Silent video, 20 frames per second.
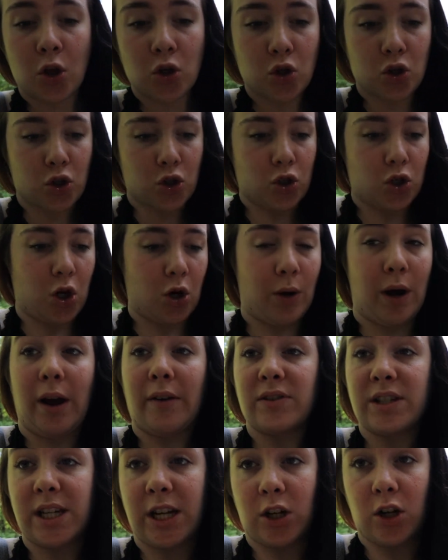So I
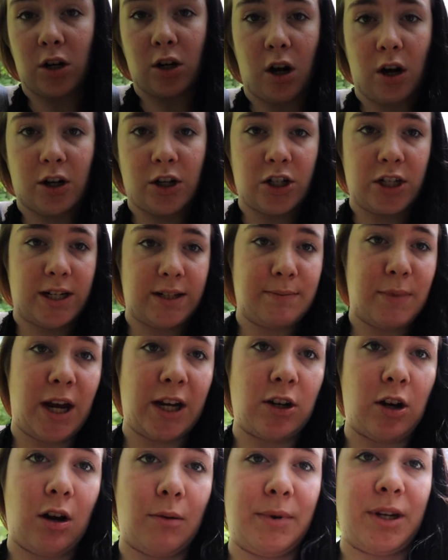have to take her car because she has
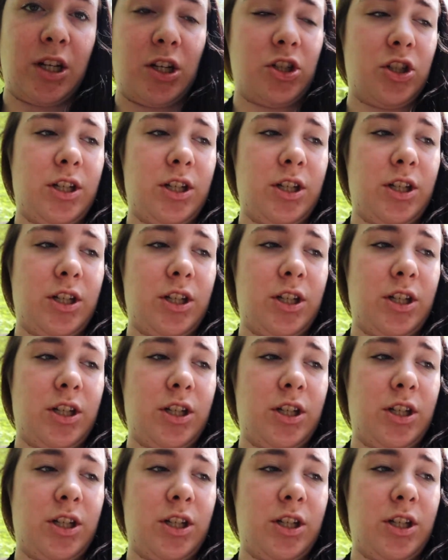my car because